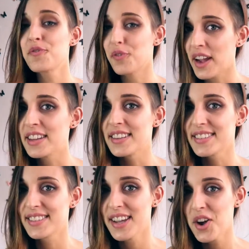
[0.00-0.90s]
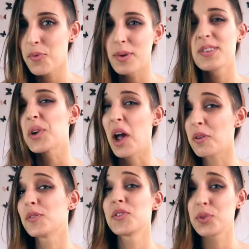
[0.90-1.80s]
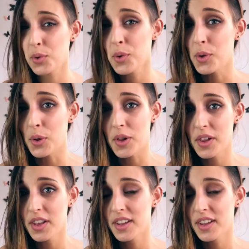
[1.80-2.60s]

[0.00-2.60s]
friends once you're out of school,